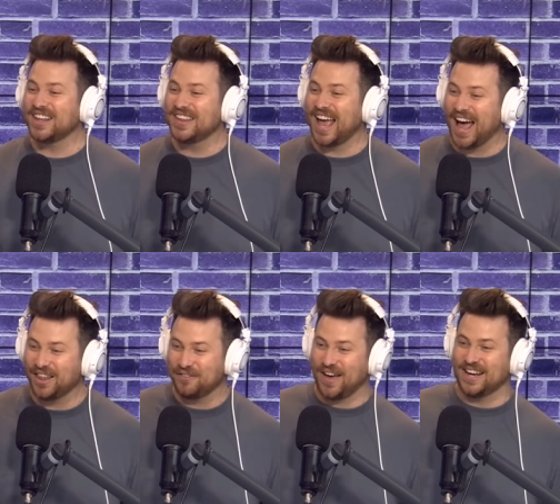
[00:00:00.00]
in the
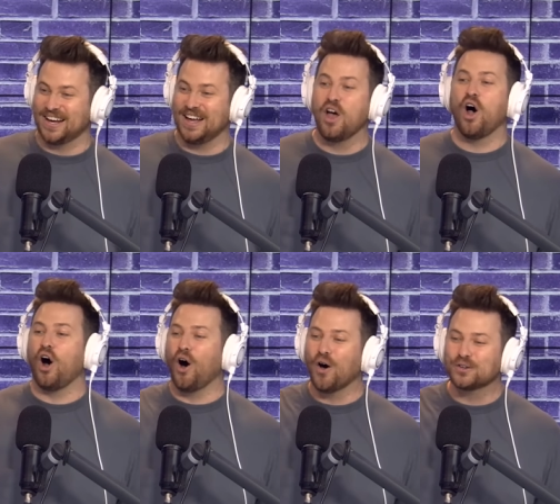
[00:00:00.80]
elevator
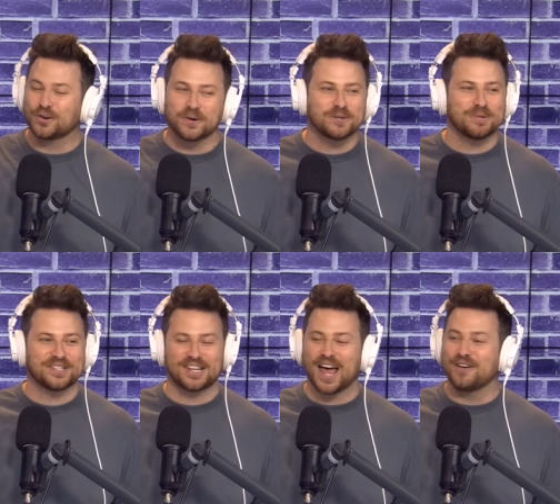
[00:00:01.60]
on Christmas
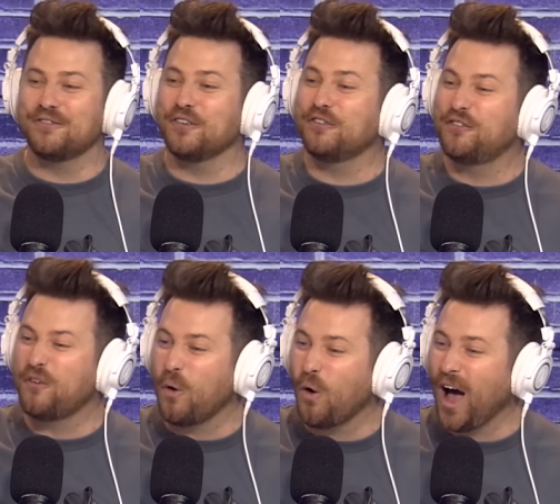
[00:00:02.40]
Day for
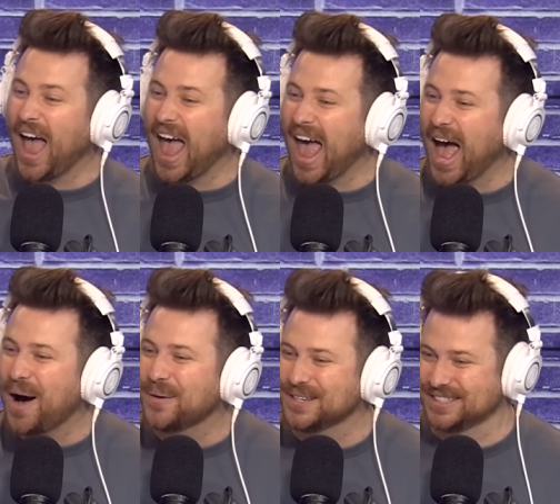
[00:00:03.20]
four
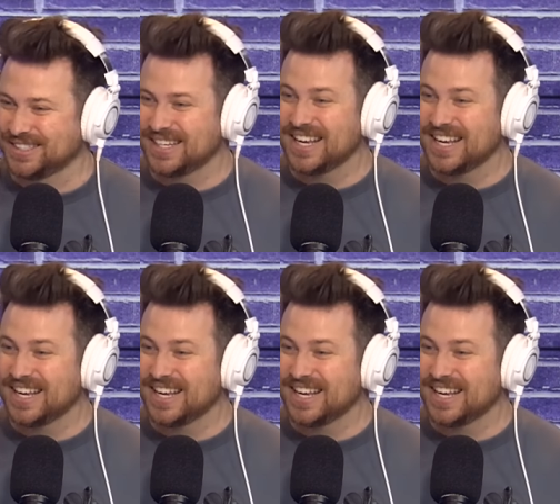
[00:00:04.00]
hours.